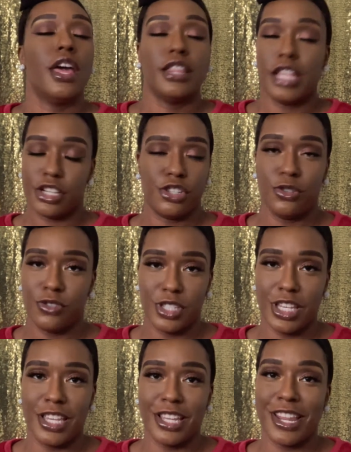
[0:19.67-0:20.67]
that you've
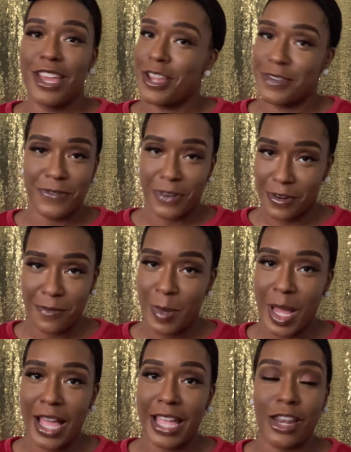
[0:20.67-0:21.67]
seen in front of
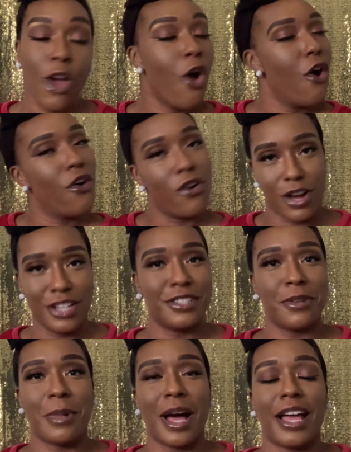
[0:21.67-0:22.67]
mine or
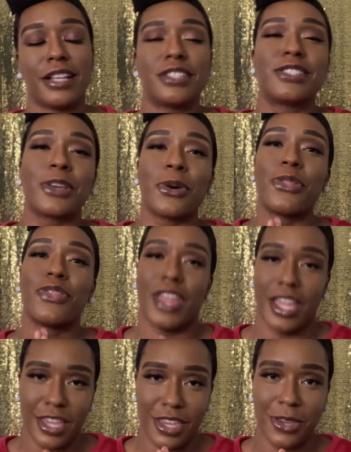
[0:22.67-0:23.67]
under mine. So
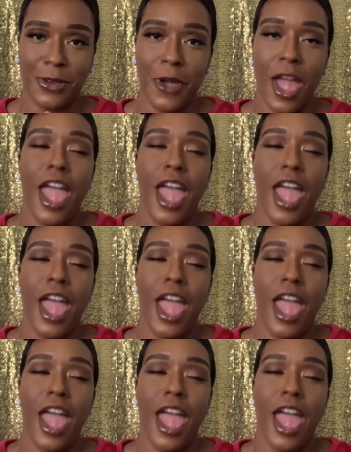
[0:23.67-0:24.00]
thank you.